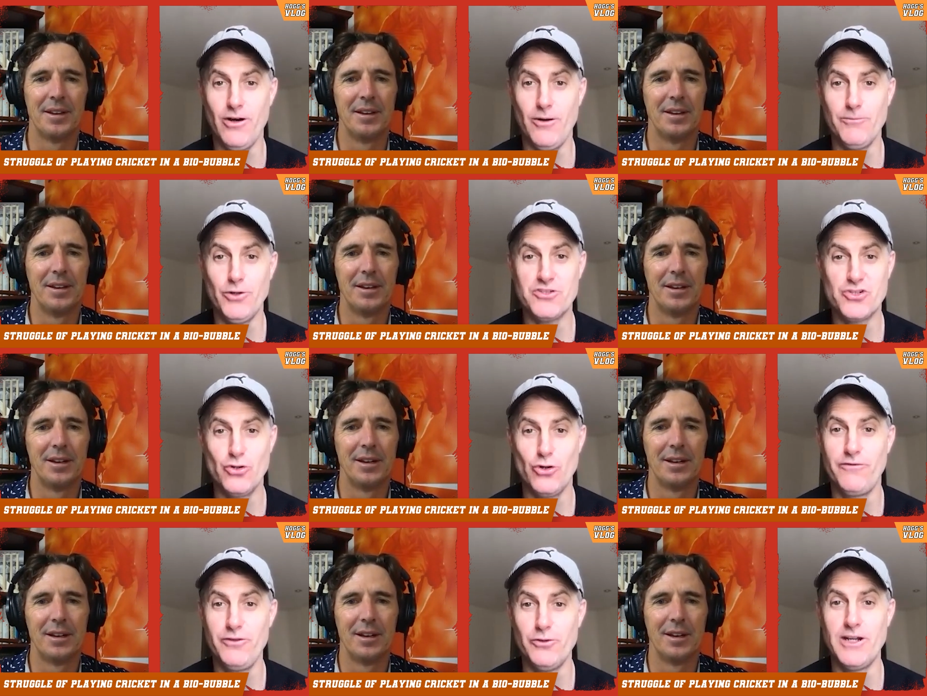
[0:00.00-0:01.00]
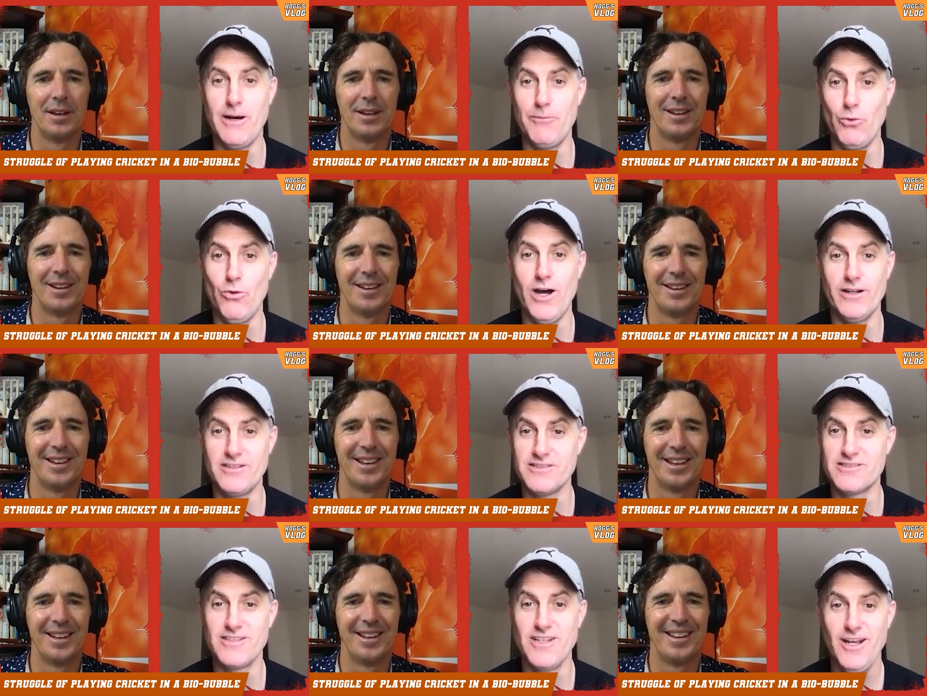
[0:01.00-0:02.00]
Speaker 1: I'm not sure if you were number one,
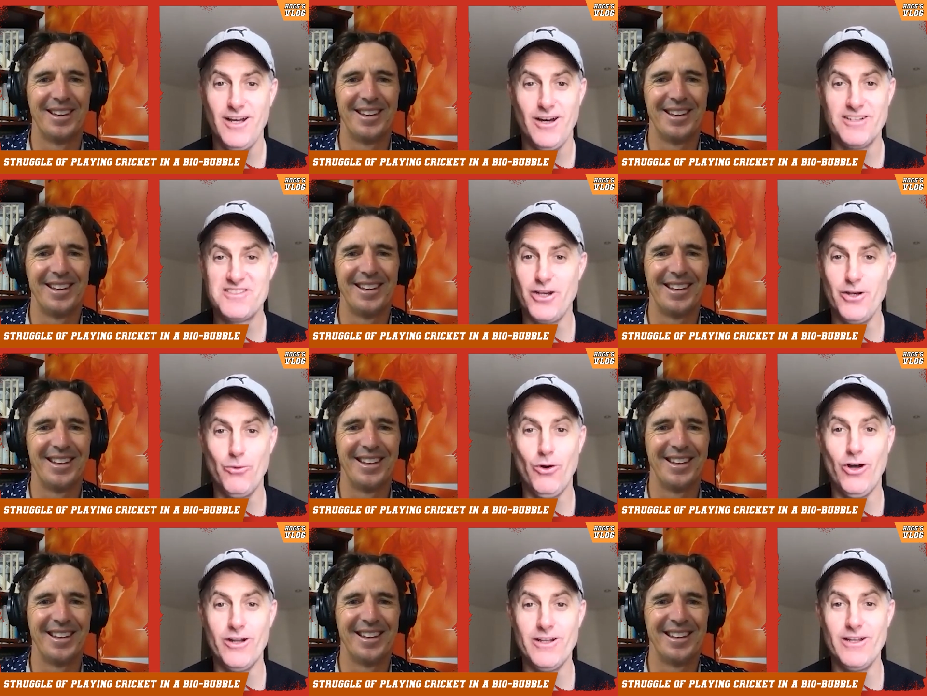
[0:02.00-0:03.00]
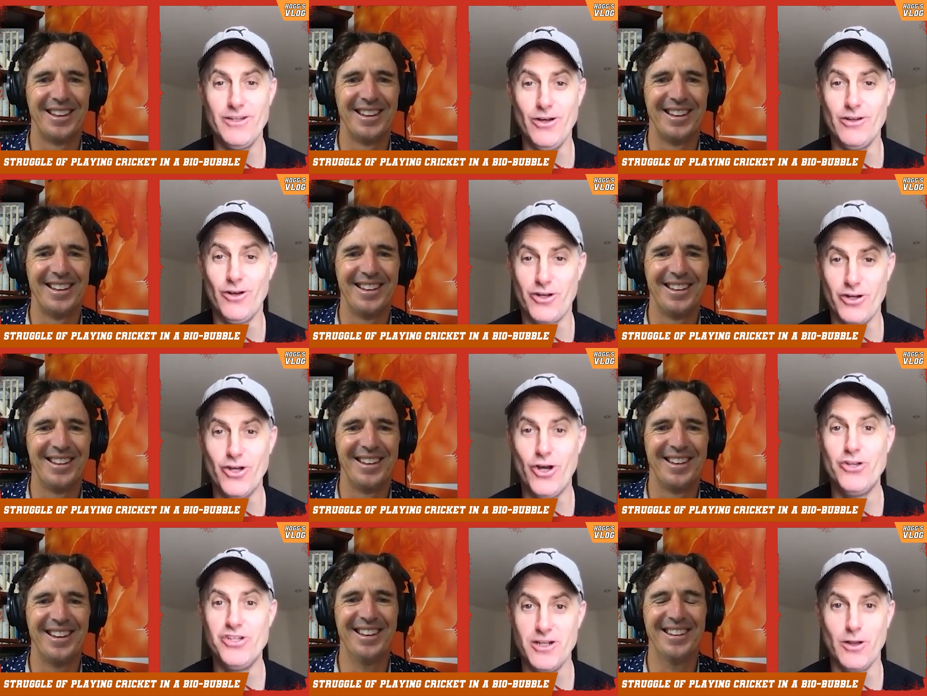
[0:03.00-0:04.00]
because I tell you what, like, I know
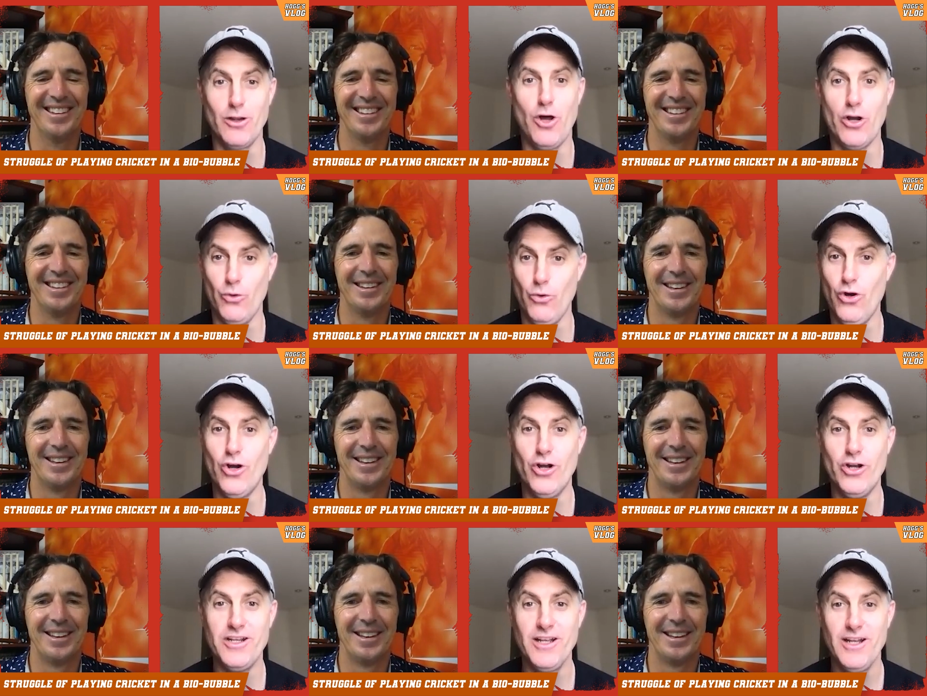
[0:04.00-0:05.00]
you did a lot of work,